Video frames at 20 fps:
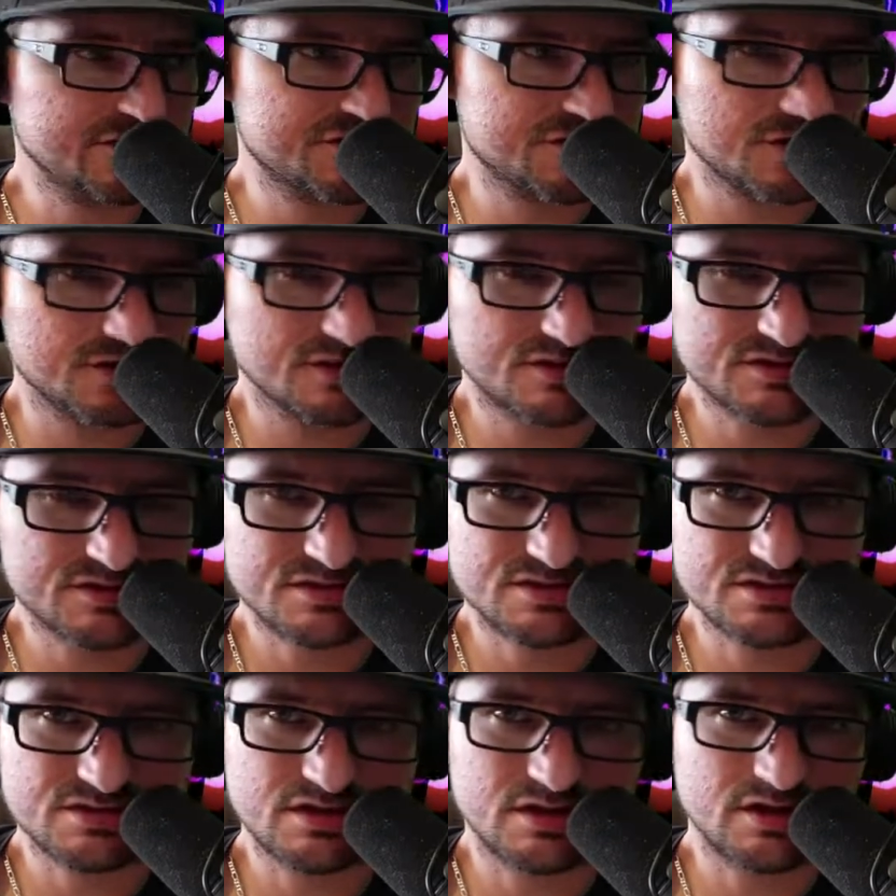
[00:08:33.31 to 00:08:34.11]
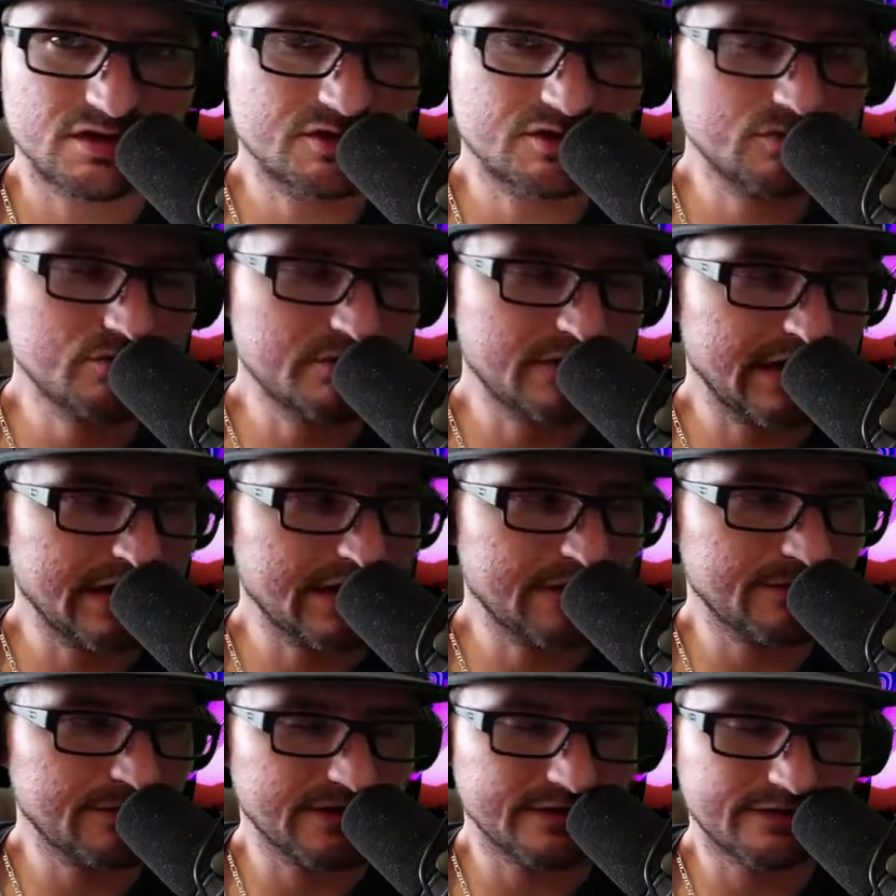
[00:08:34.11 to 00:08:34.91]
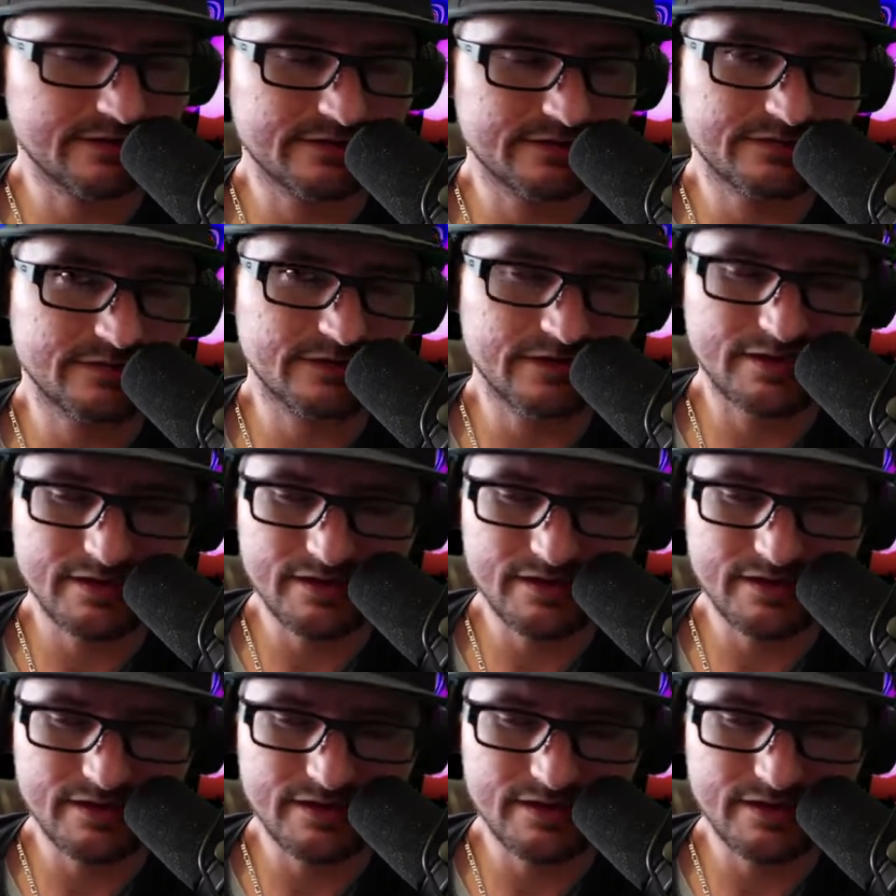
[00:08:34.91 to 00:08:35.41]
jerks, you name it.